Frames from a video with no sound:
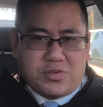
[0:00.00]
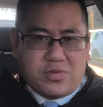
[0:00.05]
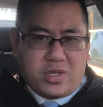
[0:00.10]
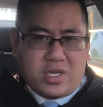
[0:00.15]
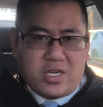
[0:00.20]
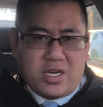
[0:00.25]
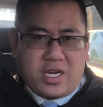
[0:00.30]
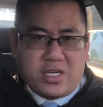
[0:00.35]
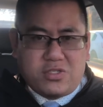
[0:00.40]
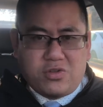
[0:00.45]
for the
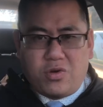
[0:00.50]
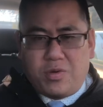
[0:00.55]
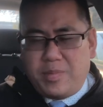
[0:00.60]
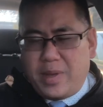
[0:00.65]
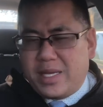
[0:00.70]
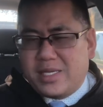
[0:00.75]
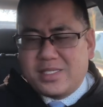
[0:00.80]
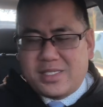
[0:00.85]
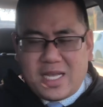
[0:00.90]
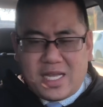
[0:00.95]
Canucks, so it
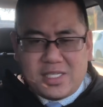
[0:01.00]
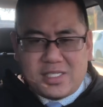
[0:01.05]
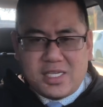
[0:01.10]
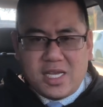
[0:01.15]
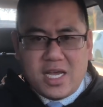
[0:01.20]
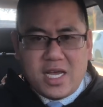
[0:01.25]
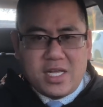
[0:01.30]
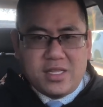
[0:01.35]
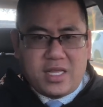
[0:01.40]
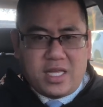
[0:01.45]
makes sense
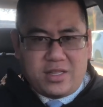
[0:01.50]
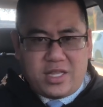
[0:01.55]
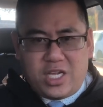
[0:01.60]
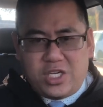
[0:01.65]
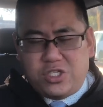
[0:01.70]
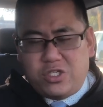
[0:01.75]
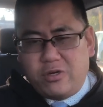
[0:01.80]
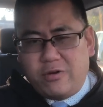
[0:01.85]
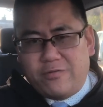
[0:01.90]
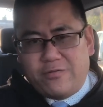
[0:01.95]
that they
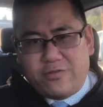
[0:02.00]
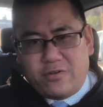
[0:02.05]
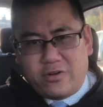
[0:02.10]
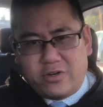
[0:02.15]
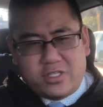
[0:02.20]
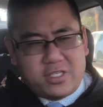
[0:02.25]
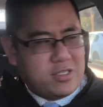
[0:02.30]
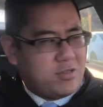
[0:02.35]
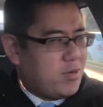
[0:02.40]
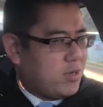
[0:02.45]
shoot
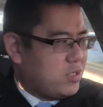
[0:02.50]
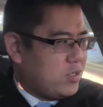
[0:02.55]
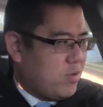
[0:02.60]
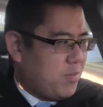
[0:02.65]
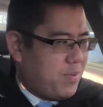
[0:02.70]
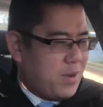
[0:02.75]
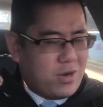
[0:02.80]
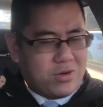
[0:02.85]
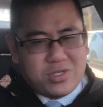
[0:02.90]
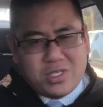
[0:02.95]
first, especially when
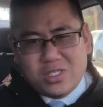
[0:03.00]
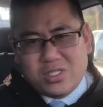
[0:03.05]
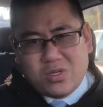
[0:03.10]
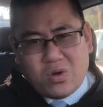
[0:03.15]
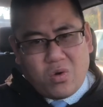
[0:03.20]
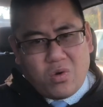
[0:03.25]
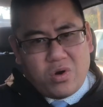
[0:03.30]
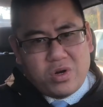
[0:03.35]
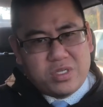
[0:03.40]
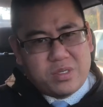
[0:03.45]
Pettersson
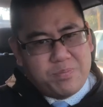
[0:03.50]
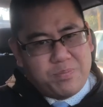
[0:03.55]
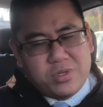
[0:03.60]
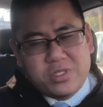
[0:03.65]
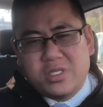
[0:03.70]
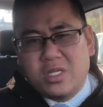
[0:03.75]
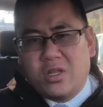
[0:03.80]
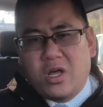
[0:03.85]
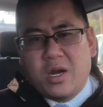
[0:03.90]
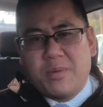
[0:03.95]
scores. It puts
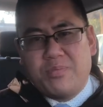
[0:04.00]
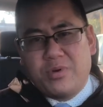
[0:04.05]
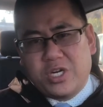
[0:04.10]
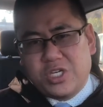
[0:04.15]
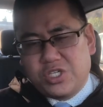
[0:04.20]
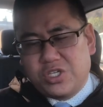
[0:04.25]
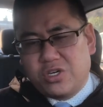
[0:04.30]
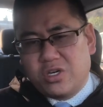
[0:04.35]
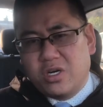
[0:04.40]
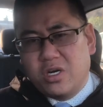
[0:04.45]
a lot of
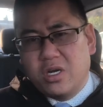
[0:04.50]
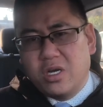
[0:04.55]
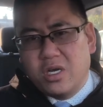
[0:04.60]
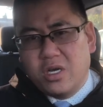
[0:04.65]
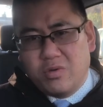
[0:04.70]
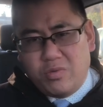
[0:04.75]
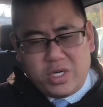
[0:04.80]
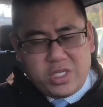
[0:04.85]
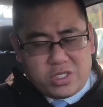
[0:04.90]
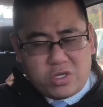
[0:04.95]
pressure
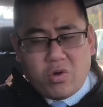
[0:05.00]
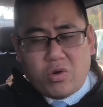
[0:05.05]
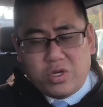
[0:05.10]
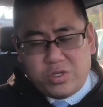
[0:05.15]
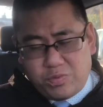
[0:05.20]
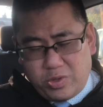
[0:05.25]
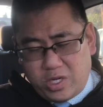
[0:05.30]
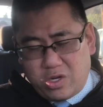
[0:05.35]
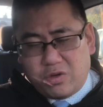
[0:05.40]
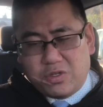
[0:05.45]
when he scores,
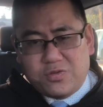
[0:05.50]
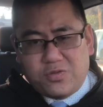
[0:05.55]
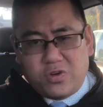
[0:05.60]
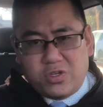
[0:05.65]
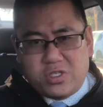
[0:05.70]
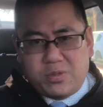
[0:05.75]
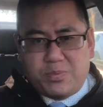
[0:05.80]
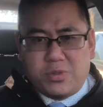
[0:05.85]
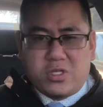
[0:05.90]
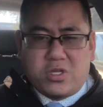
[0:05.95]
when he goes
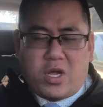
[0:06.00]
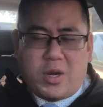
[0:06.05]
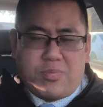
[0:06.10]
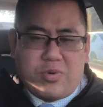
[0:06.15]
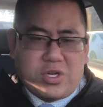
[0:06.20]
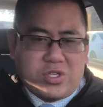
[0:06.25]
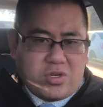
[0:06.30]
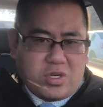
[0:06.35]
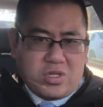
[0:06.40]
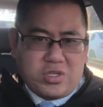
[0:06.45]
first. It puts a lot of
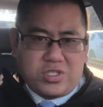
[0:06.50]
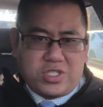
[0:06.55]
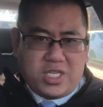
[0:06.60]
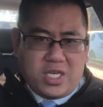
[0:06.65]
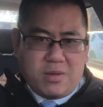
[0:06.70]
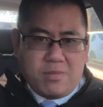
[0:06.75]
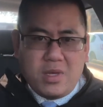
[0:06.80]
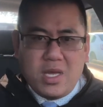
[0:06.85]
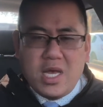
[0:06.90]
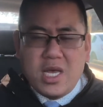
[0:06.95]
pressure on their
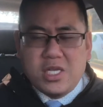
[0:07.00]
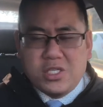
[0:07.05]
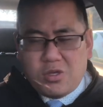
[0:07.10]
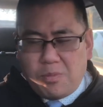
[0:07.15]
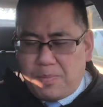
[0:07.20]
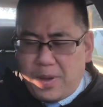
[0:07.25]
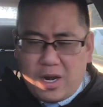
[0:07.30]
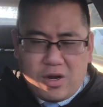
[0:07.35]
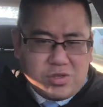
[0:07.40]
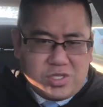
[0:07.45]
team. So
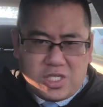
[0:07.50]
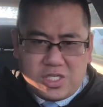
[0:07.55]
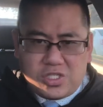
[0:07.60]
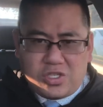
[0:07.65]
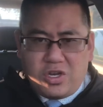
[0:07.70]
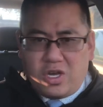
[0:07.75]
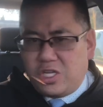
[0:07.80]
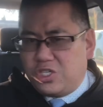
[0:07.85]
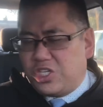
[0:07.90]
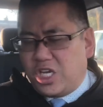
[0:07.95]
Pettersson's
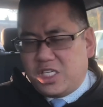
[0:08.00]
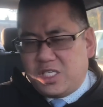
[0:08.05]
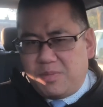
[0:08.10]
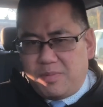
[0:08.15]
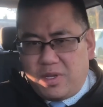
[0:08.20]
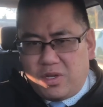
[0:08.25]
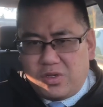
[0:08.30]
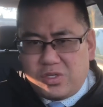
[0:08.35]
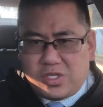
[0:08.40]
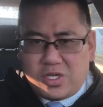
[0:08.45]
good. J T
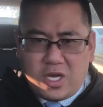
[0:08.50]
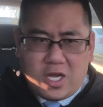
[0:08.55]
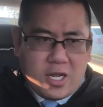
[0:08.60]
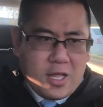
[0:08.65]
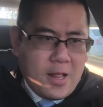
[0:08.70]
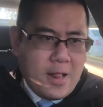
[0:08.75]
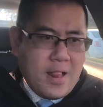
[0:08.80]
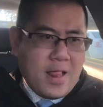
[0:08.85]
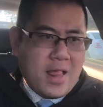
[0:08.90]
Miller's good.